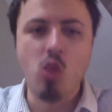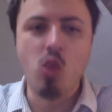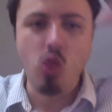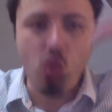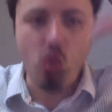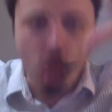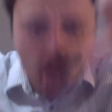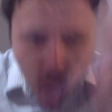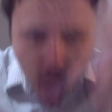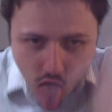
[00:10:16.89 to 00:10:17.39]

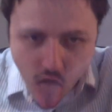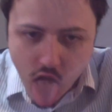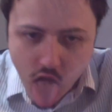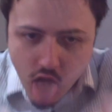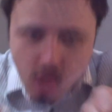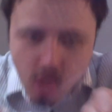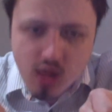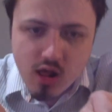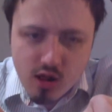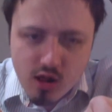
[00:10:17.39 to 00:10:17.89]

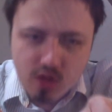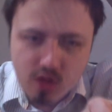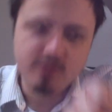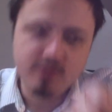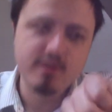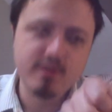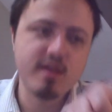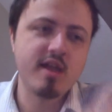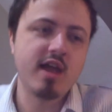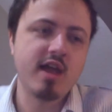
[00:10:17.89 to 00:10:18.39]
"Bleh,"
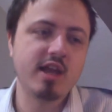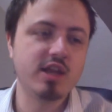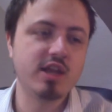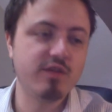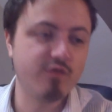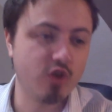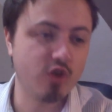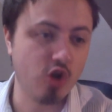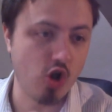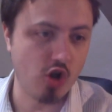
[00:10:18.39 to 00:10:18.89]
and
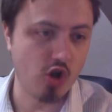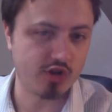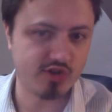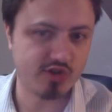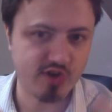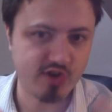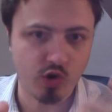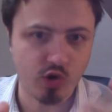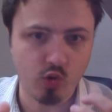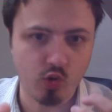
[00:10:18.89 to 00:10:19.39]
you've got
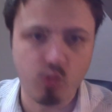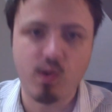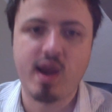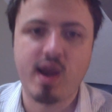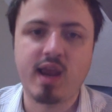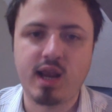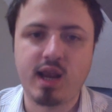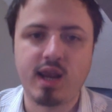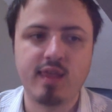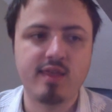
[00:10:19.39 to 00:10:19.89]
to
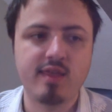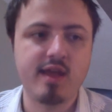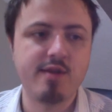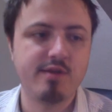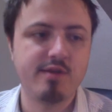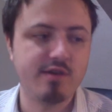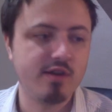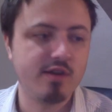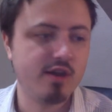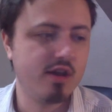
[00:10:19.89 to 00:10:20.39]
quickly
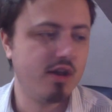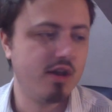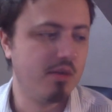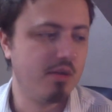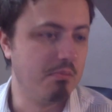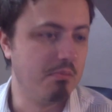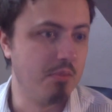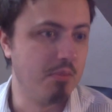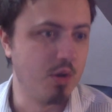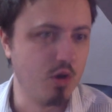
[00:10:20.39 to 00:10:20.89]
then
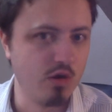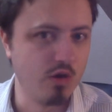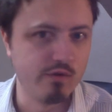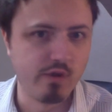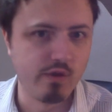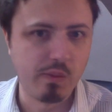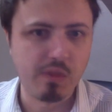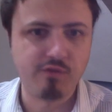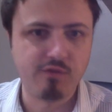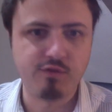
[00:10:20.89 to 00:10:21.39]
move
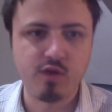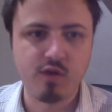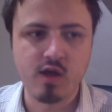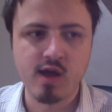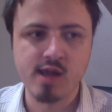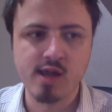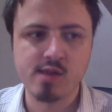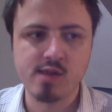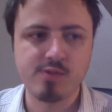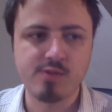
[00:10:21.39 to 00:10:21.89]
on the
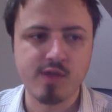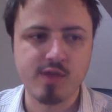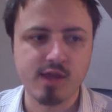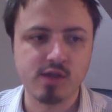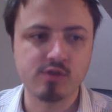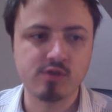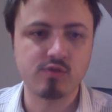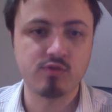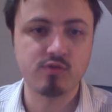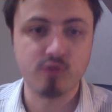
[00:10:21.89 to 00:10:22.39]
fly and
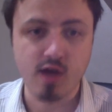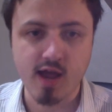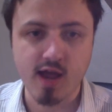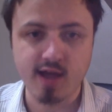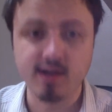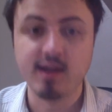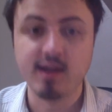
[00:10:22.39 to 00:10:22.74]
think, right,